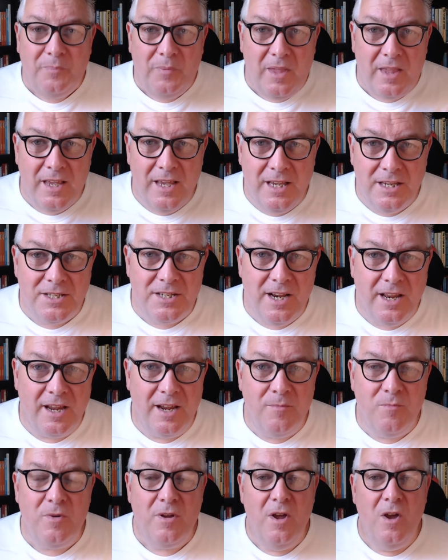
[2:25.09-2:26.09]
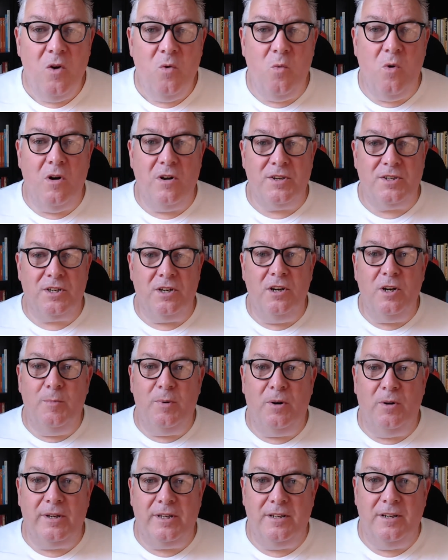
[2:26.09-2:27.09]
His name was
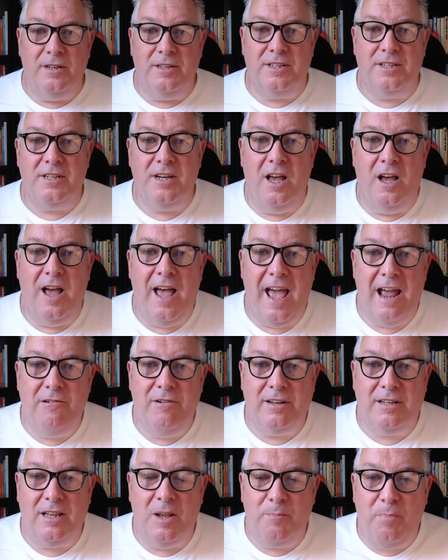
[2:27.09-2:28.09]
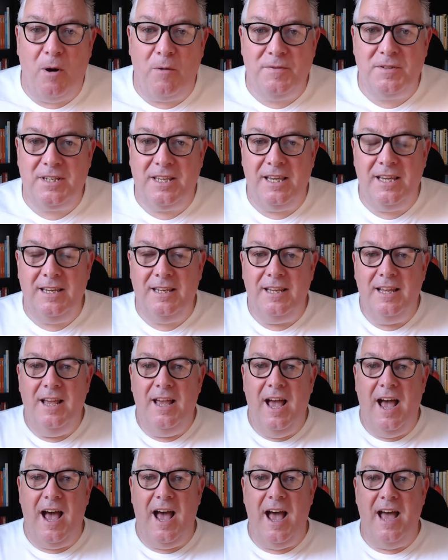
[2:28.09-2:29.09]
Oberleutnant Erich Lepowski,
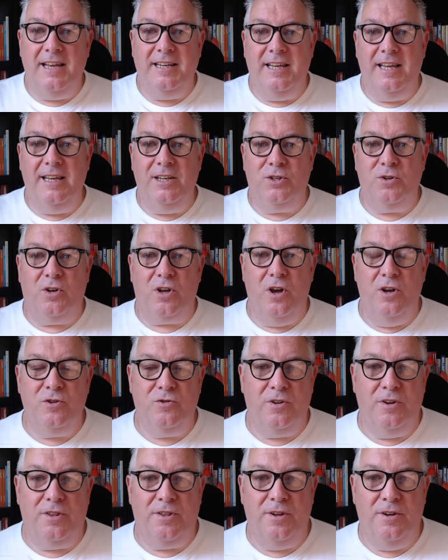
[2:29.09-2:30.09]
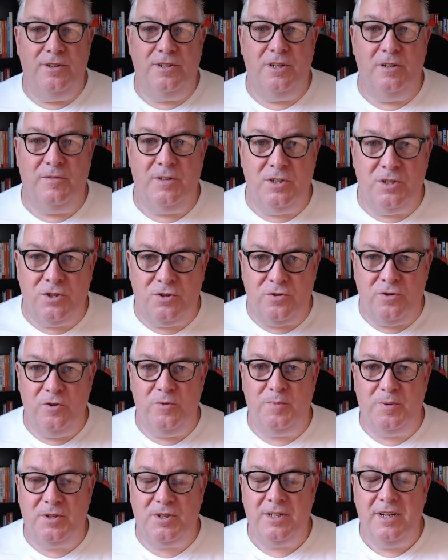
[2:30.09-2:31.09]
and he took 130 of his
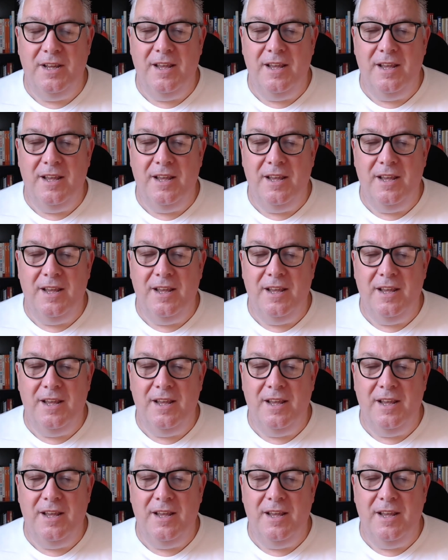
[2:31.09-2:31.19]
troops,